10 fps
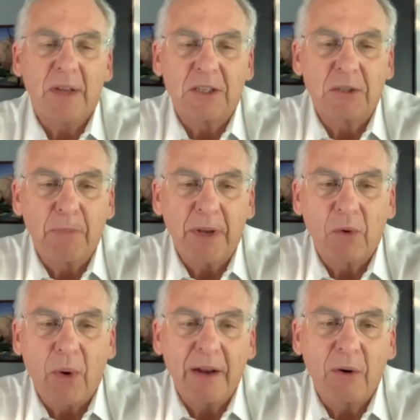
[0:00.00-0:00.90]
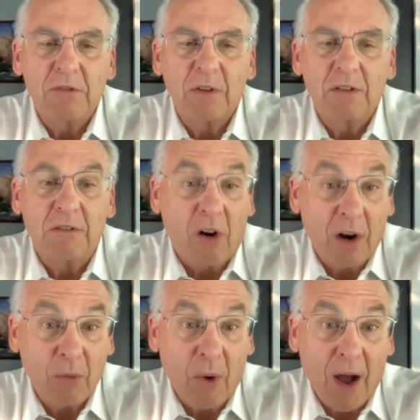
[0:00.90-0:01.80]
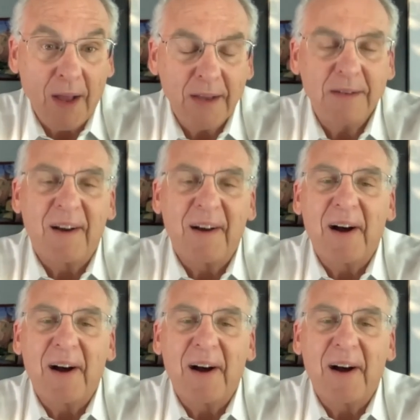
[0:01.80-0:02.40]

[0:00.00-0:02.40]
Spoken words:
It's been quite a long ride.